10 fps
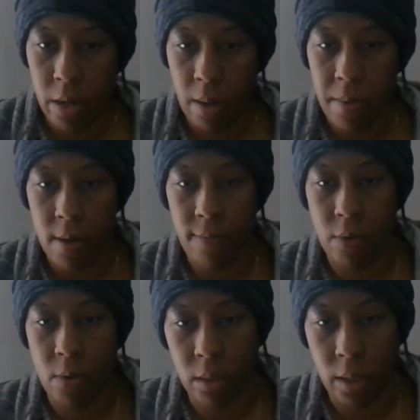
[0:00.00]

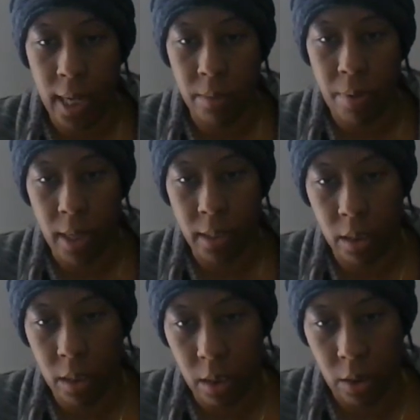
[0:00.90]
W-4. So how to
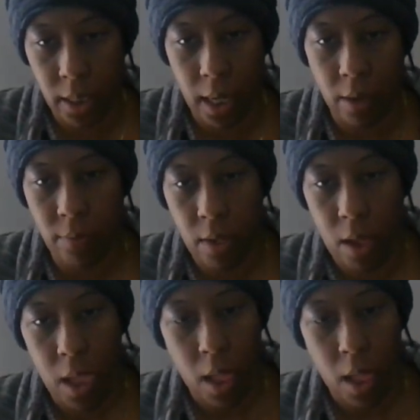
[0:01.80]
process yourself.